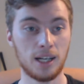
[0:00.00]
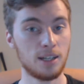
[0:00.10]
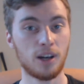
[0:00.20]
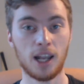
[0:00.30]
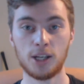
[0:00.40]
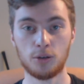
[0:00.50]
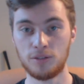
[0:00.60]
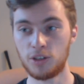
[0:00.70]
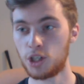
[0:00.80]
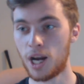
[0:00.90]
leave a like
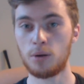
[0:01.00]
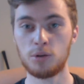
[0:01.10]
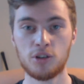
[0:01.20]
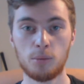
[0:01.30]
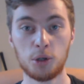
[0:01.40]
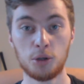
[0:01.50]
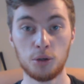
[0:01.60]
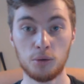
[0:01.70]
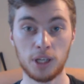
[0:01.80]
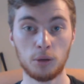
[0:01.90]
or even share it with someone
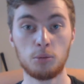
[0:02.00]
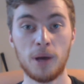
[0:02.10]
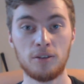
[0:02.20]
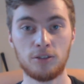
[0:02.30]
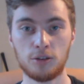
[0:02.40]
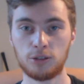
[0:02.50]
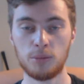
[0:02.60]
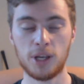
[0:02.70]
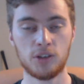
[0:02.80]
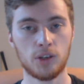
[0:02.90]
who you think would benefit
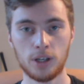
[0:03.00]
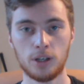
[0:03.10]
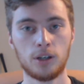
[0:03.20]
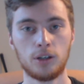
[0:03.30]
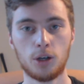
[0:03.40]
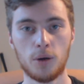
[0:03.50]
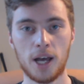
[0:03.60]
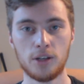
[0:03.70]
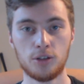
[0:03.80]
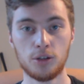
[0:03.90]
from this, go
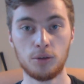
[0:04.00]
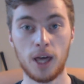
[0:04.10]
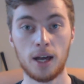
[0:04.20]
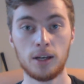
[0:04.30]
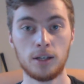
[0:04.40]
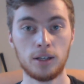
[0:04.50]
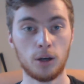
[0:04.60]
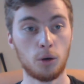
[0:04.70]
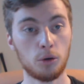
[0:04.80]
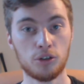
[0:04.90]
ahead and do that.
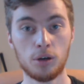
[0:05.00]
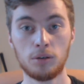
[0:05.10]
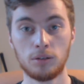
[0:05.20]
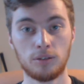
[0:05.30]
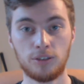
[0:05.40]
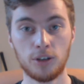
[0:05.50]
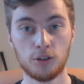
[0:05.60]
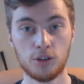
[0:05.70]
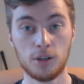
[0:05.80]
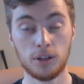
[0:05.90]
Also,
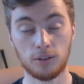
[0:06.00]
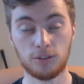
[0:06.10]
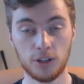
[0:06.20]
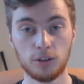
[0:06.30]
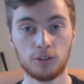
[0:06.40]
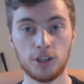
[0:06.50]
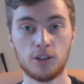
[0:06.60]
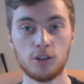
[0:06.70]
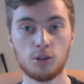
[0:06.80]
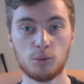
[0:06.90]
feel
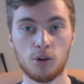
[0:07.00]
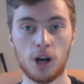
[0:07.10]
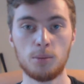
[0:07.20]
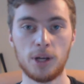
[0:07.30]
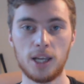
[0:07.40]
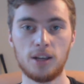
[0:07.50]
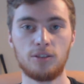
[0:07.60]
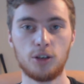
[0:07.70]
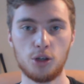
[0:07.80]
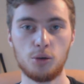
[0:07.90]
free to subscribe
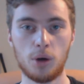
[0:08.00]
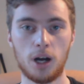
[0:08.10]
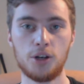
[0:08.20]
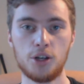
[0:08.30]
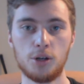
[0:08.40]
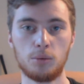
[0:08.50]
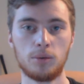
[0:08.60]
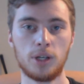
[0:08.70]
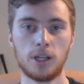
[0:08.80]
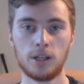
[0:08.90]
if you are new.
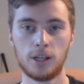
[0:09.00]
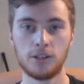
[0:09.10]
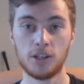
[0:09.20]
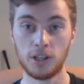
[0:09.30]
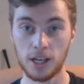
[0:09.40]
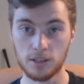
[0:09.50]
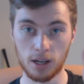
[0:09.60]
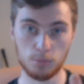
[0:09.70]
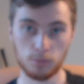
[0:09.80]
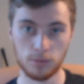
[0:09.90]
Until next
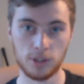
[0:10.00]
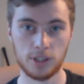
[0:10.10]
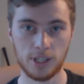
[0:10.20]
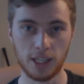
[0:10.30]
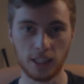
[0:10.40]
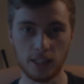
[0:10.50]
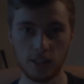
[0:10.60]
time, take it